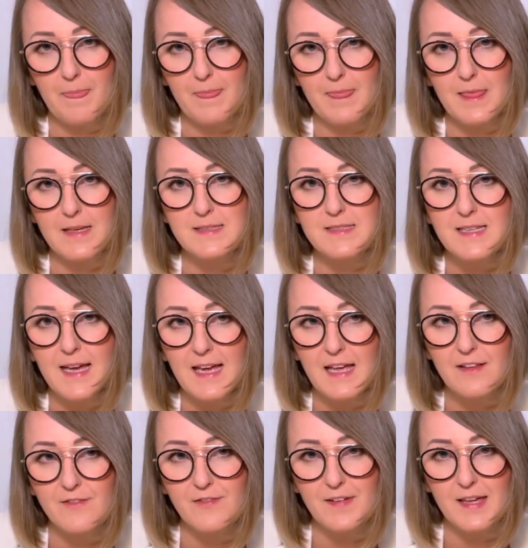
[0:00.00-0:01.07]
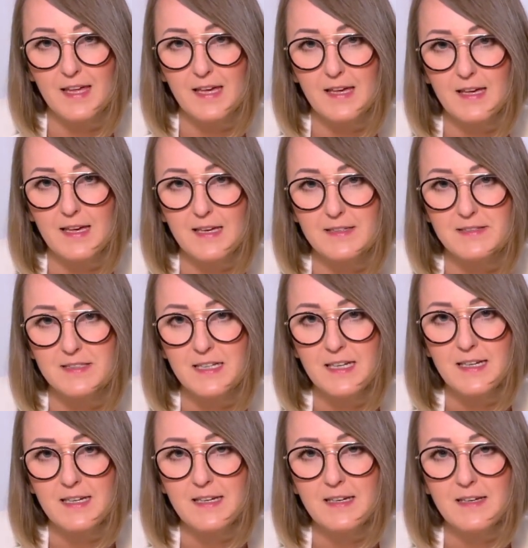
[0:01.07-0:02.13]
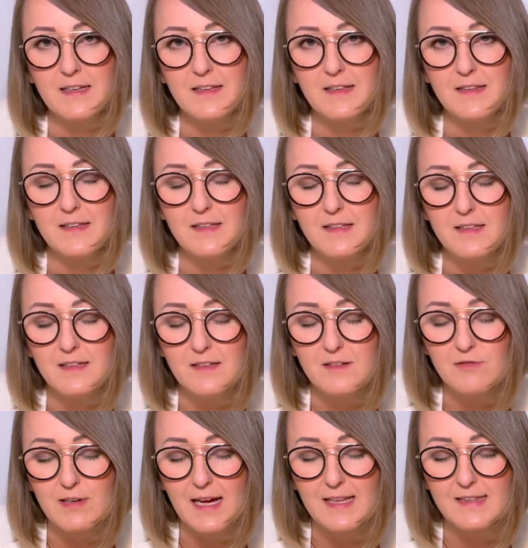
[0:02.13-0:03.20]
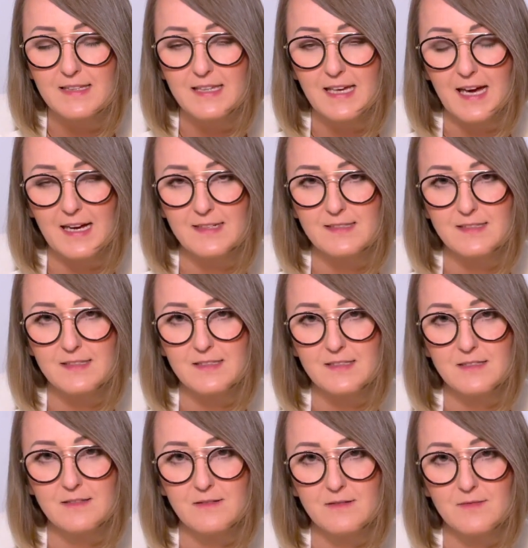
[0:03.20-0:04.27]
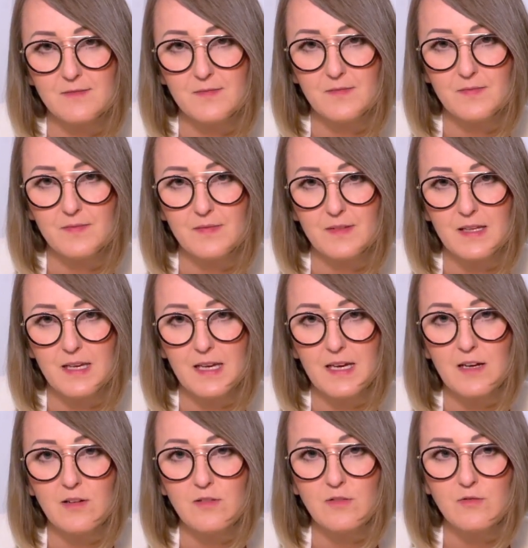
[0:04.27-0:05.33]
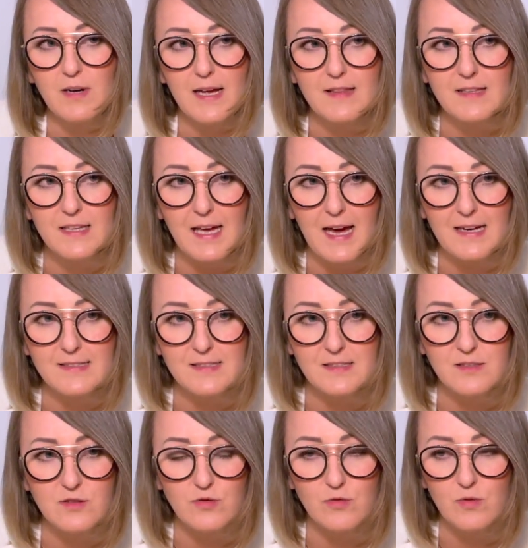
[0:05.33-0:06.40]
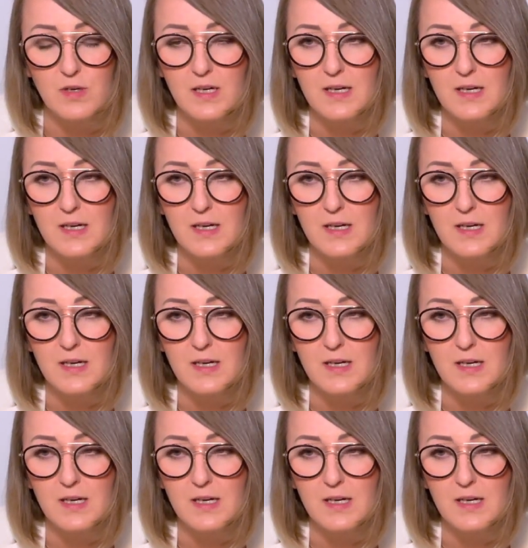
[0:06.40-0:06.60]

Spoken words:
The second thing is granting access. Granting access to